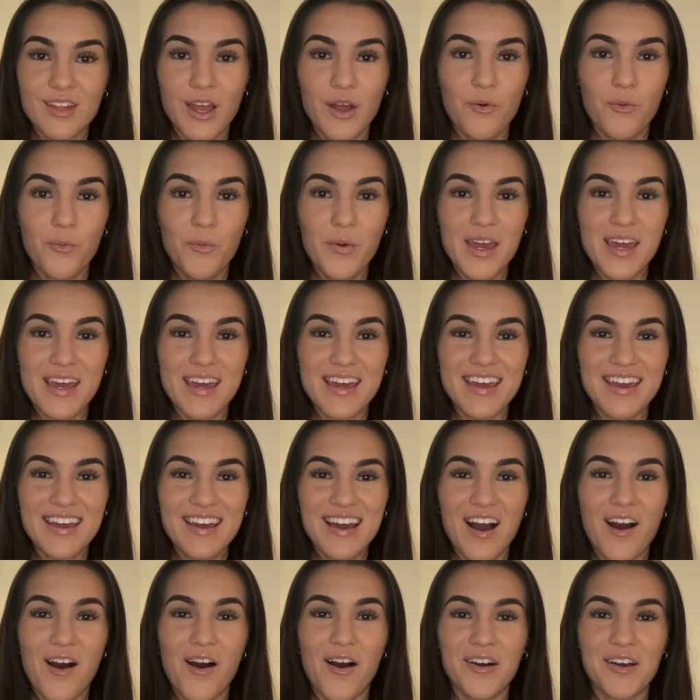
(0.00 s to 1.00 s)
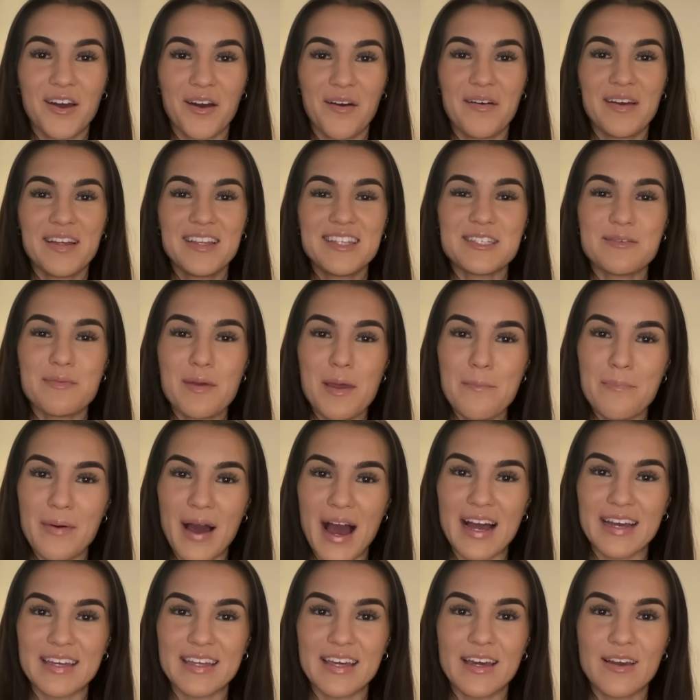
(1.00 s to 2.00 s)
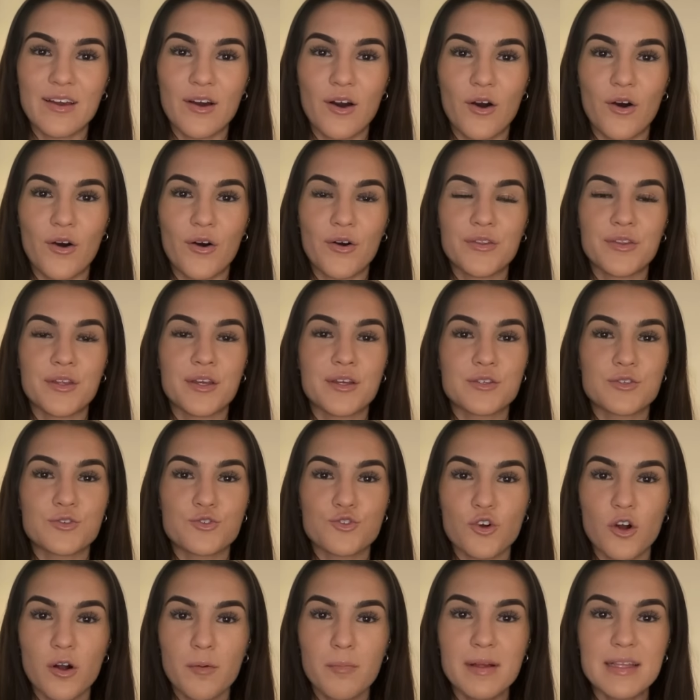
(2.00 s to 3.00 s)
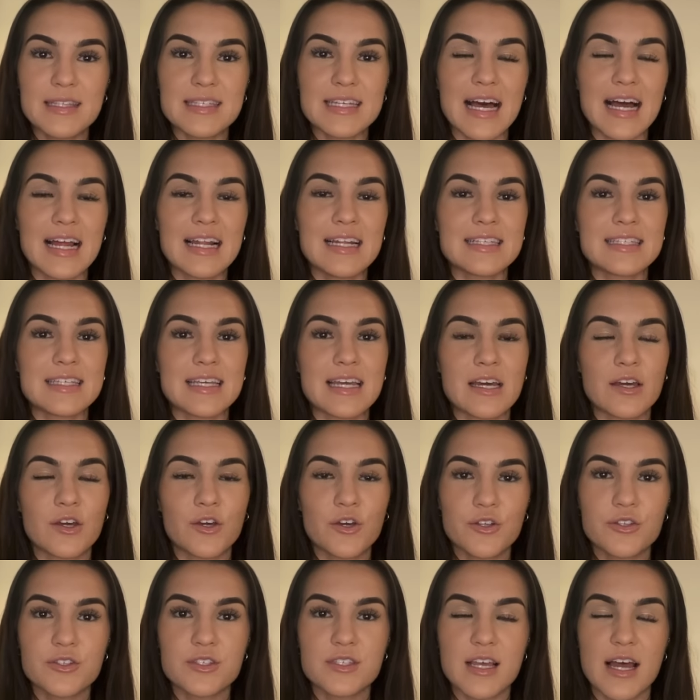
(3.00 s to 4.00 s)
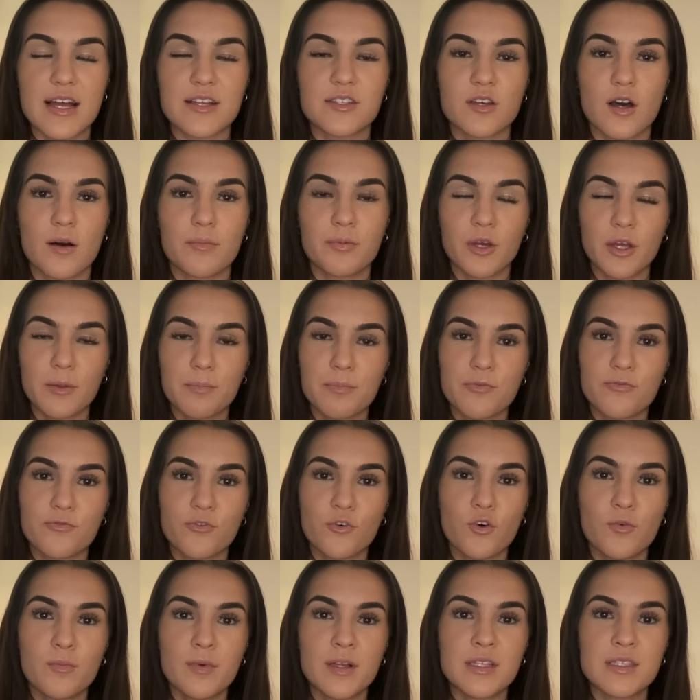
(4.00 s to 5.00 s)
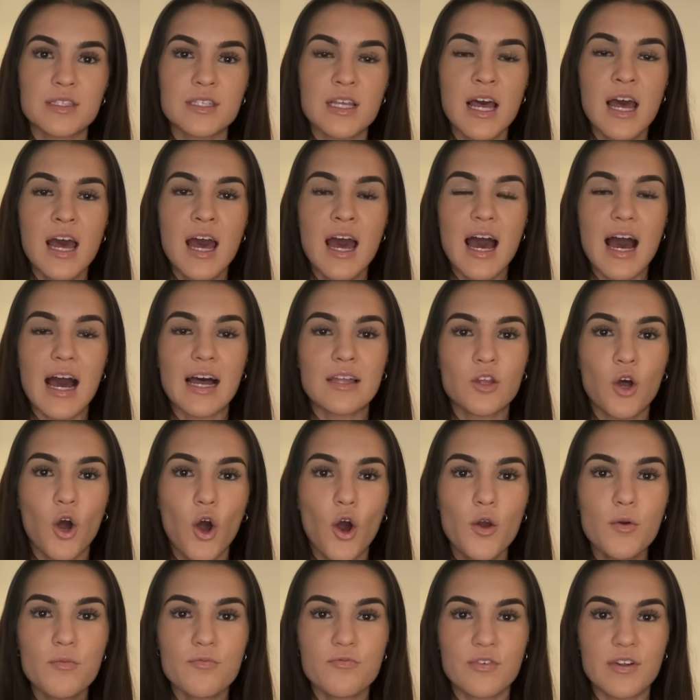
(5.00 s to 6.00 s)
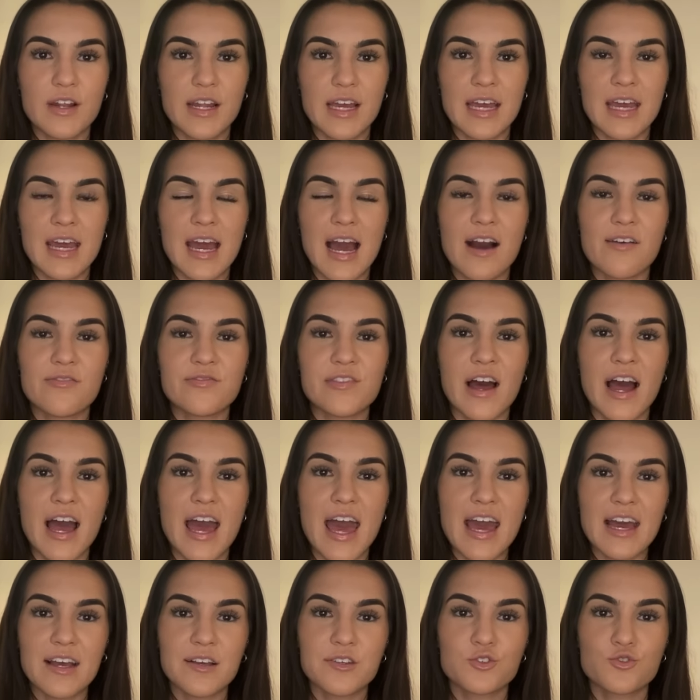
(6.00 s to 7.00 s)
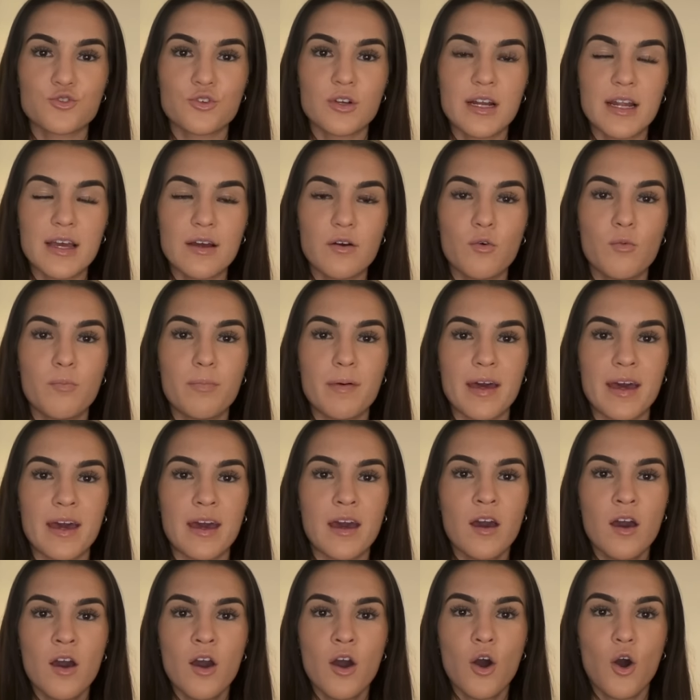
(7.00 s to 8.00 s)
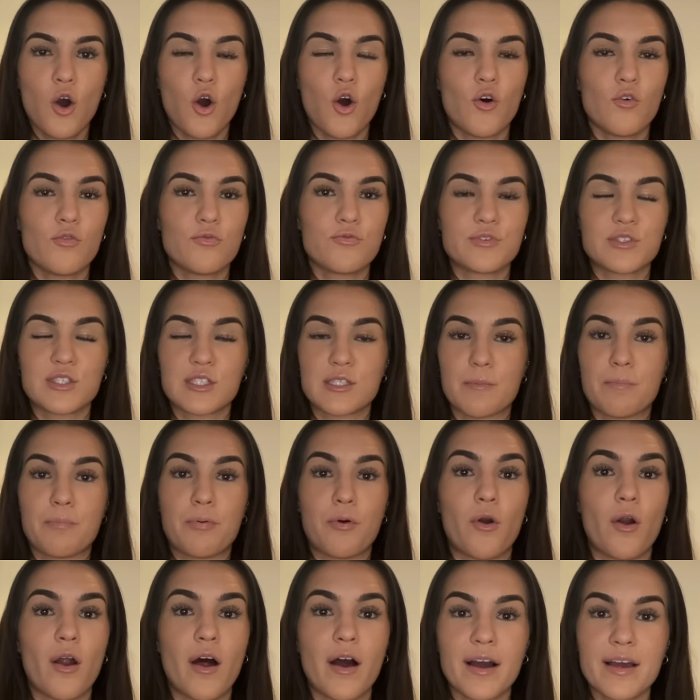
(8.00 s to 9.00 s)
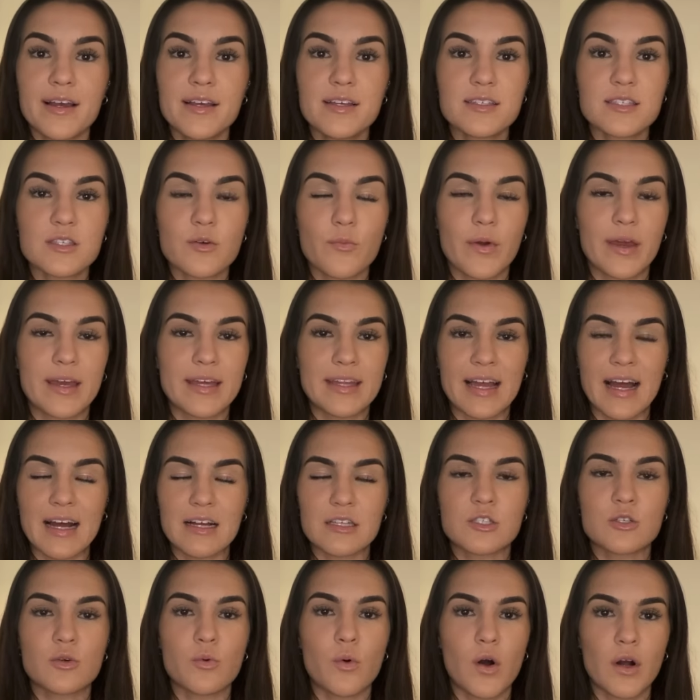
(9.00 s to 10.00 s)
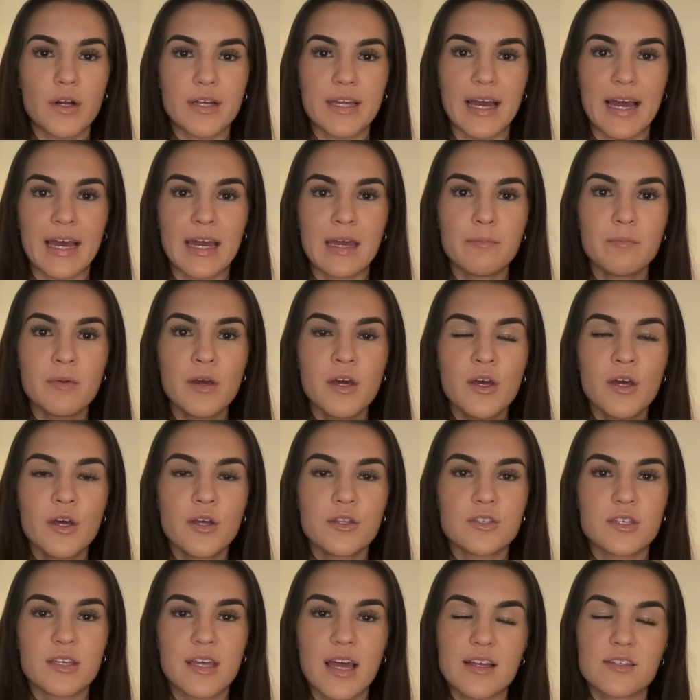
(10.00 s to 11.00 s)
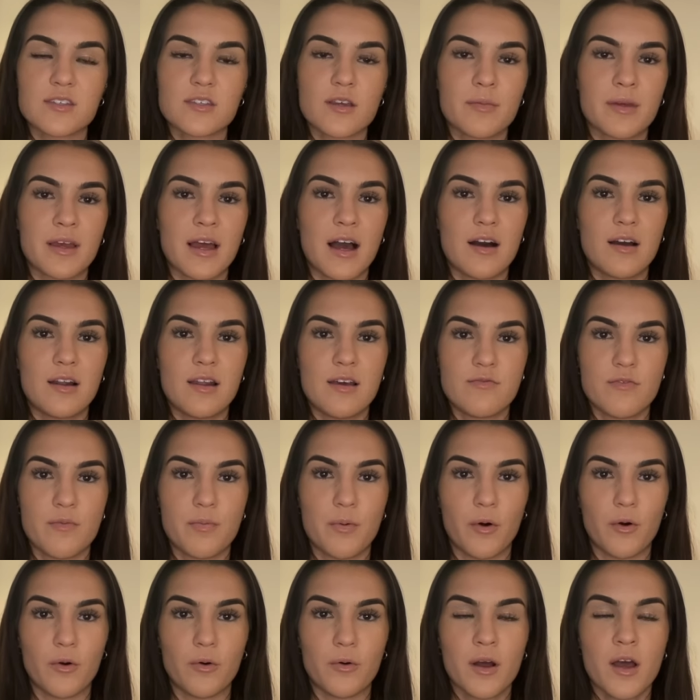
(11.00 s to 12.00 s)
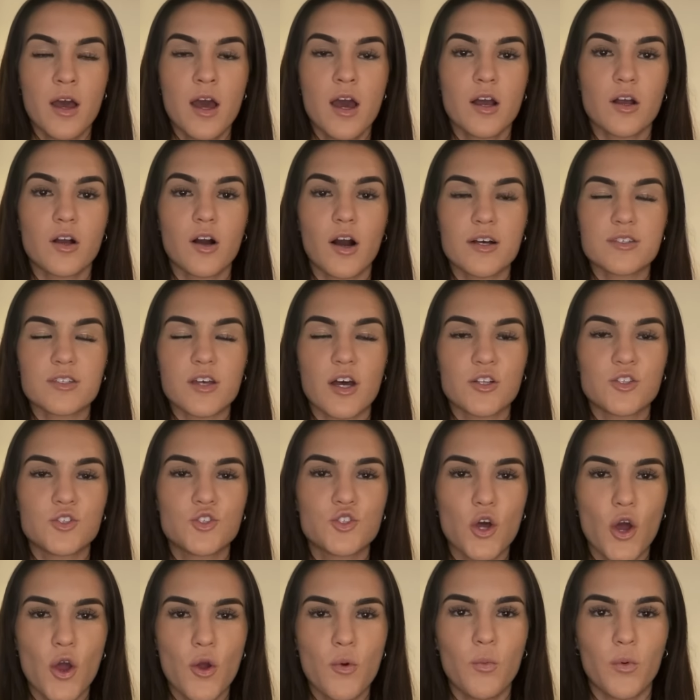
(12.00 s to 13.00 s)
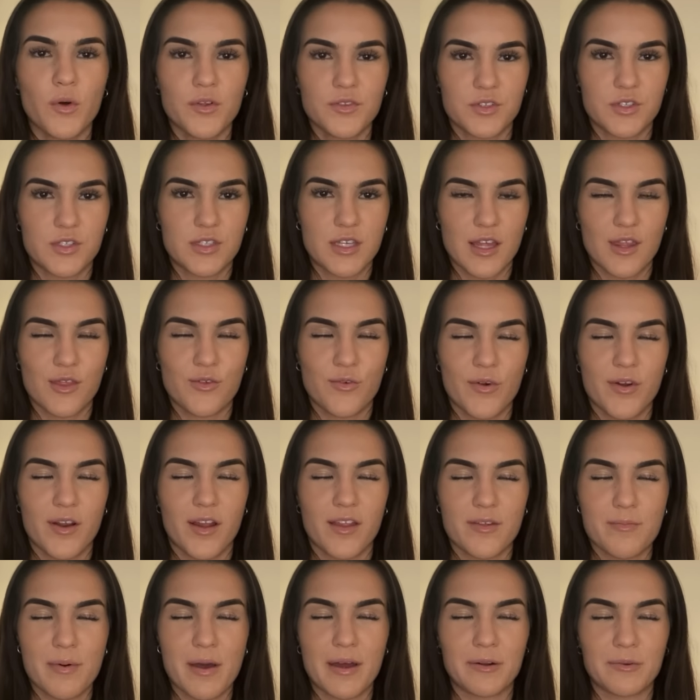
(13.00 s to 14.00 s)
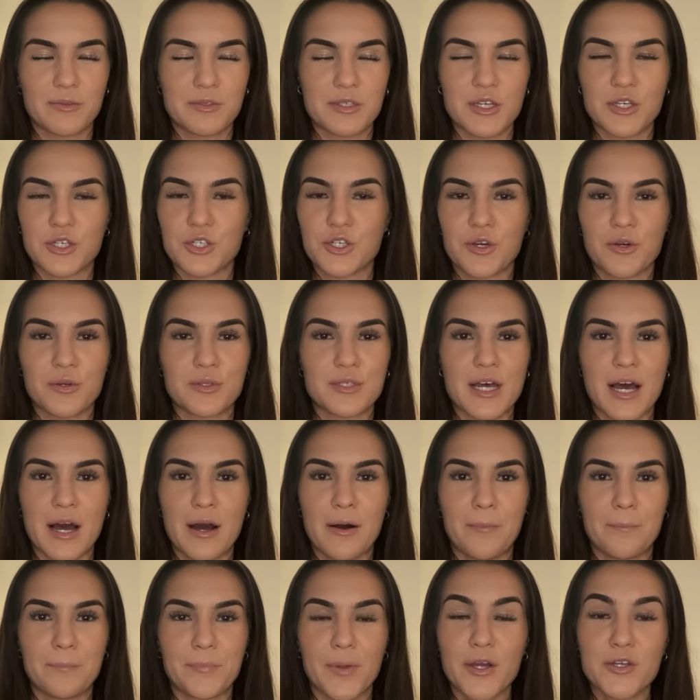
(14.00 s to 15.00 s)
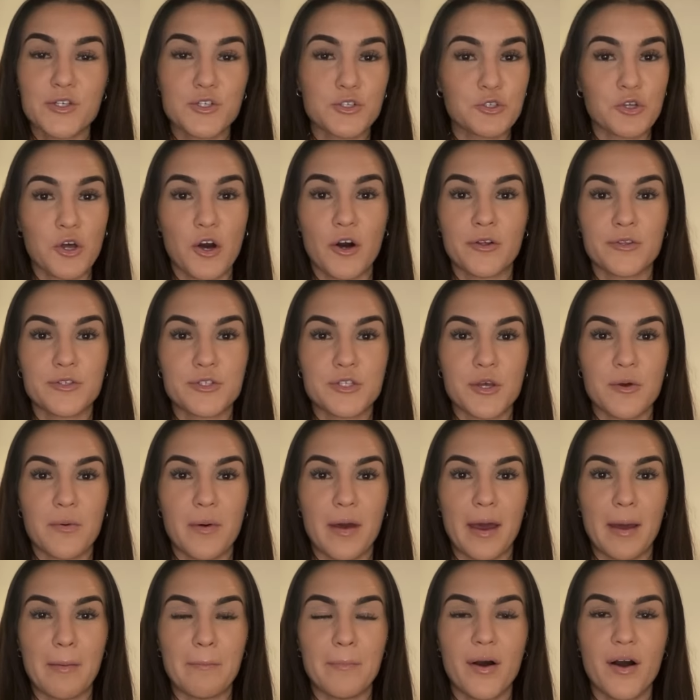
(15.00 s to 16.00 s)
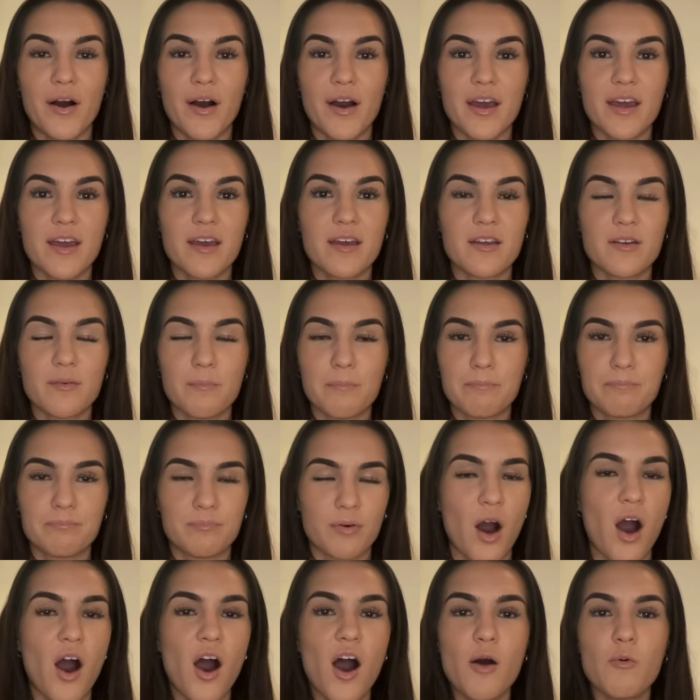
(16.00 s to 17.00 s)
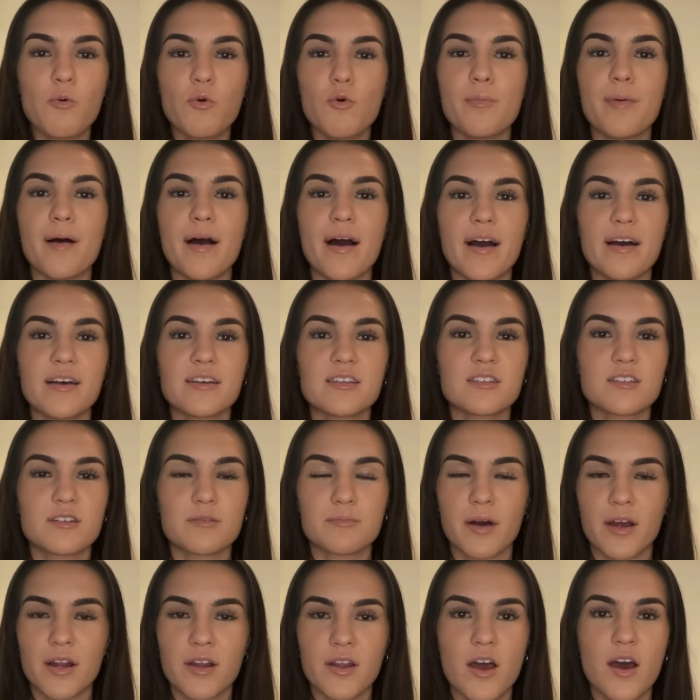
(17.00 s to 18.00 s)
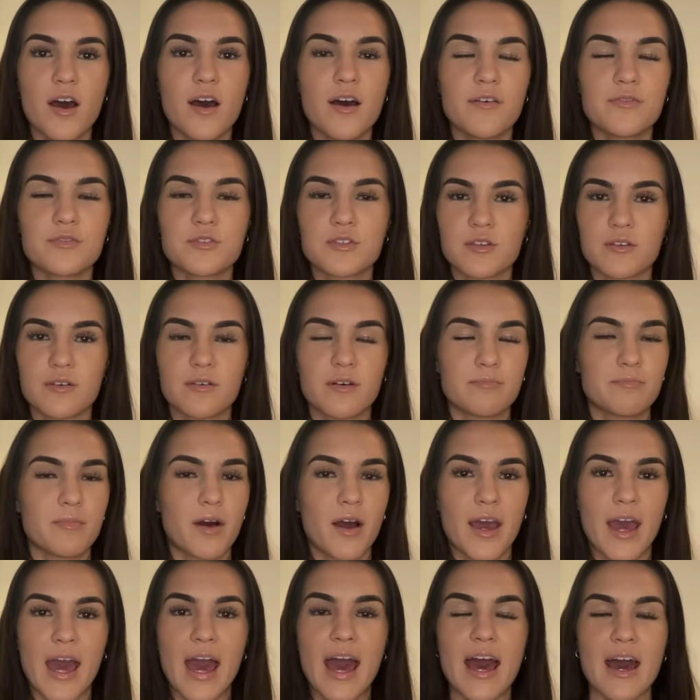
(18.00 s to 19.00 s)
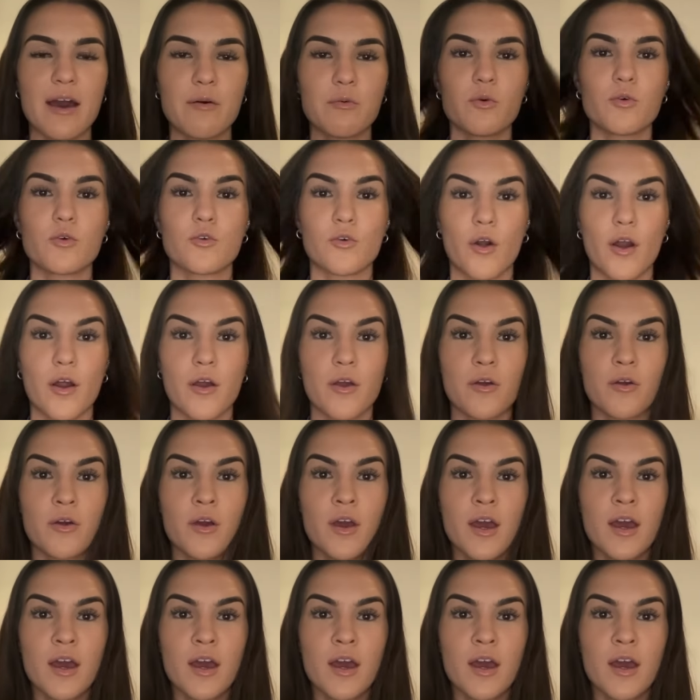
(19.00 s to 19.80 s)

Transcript: we are going to be bagging on strong mentality, a good setup, good performance, and hopefully have that extra little bit of surprise that we can add to our game to get something out of Liverpool. Guys, I don't want to sit through another penalty shootout. I just can't do it. My heart will burst, my nerves, my hair will go